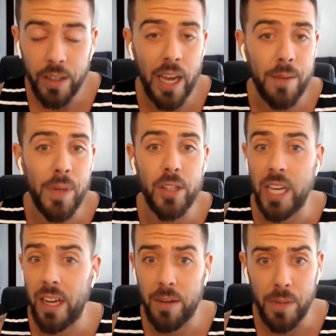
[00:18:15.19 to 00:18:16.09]
admin
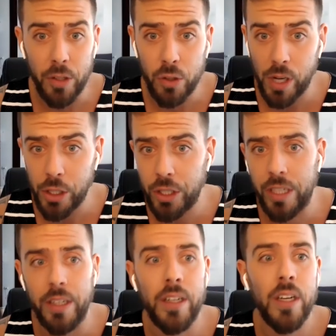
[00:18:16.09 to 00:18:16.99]
data
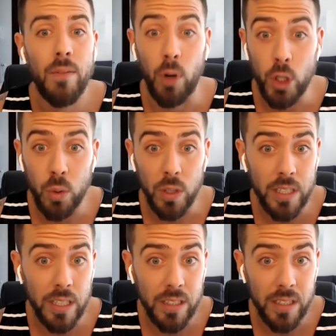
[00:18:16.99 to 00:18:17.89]
administration, virtual
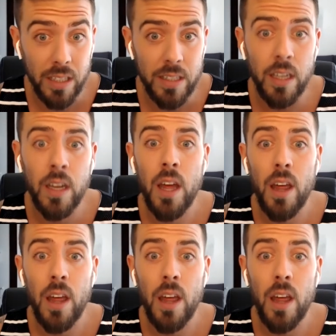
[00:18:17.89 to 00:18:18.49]
assistants,